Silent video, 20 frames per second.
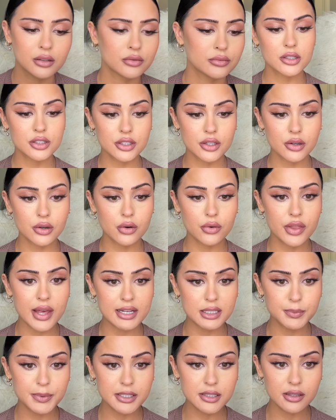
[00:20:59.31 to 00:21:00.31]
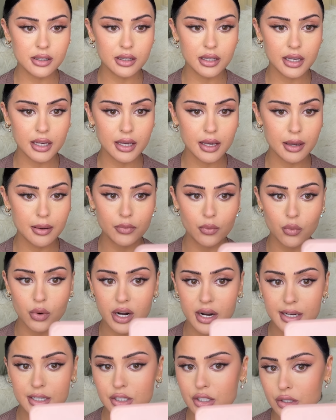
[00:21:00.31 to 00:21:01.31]
So that's basically what
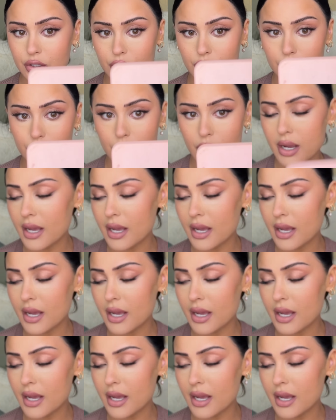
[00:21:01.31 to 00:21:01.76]
I do